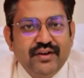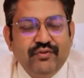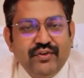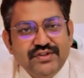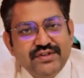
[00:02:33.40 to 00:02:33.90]

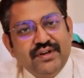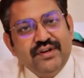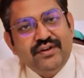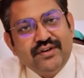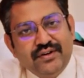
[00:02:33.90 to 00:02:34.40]
which
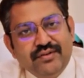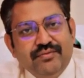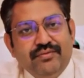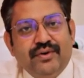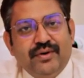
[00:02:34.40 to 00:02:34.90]
in turn
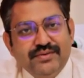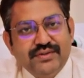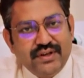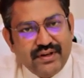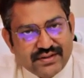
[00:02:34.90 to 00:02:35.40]
forms
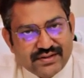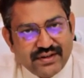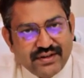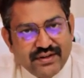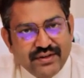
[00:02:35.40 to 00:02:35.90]
the
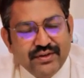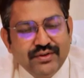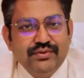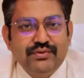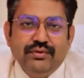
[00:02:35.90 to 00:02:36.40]
acid.
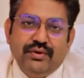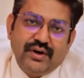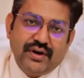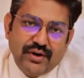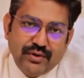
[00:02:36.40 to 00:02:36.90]
So,
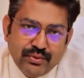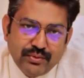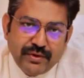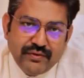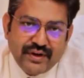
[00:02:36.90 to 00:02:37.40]
how
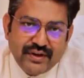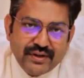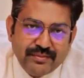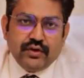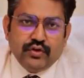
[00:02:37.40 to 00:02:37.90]
to prevent
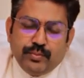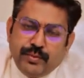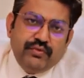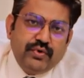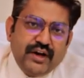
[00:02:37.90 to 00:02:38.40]
them? So,
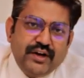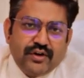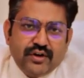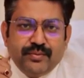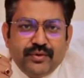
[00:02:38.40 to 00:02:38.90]
before I
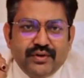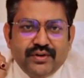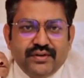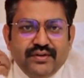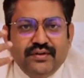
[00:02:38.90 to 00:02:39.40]
talk
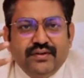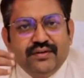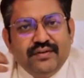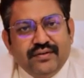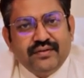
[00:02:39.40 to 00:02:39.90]
about the
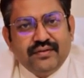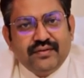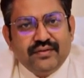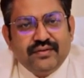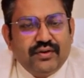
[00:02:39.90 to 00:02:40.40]

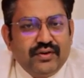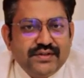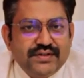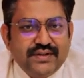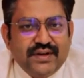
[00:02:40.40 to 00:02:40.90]

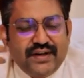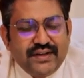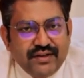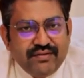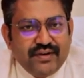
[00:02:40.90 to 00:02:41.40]
cause and
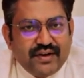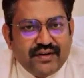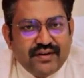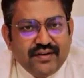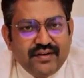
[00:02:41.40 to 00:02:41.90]
the effect,
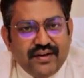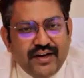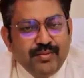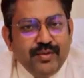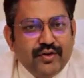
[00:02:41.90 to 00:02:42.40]

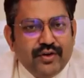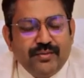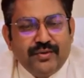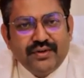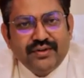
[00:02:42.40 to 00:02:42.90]
let me talk
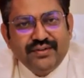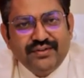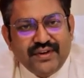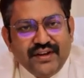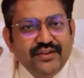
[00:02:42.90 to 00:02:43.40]
about the
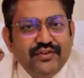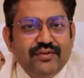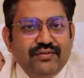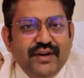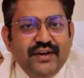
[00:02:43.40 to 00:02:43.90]
stages
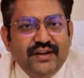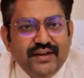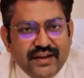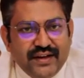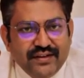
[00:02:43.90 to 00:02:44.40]
of dental
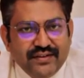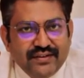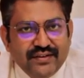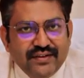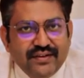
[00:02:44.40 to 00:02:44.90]

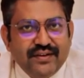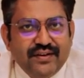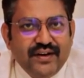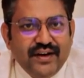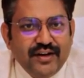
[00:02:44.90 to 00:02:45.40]
caries,
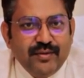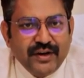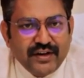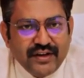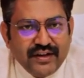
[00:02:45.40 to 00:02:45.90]
dental
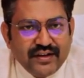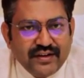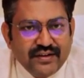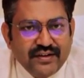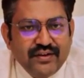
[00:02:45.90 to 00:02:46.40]
bacteria,
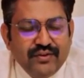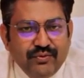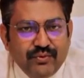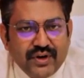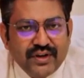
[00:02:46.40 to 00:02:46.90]

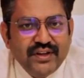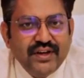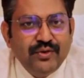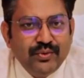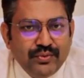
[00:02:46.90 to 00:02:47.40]
what
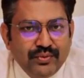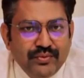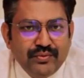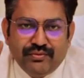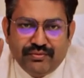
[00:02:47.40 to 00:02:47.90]
they do.
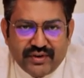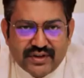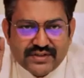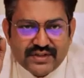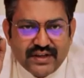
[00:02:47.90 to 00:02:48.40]

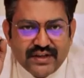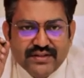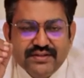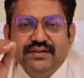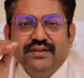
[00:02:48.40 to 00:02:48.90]
First thing
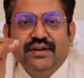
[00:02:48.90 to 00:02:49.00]
is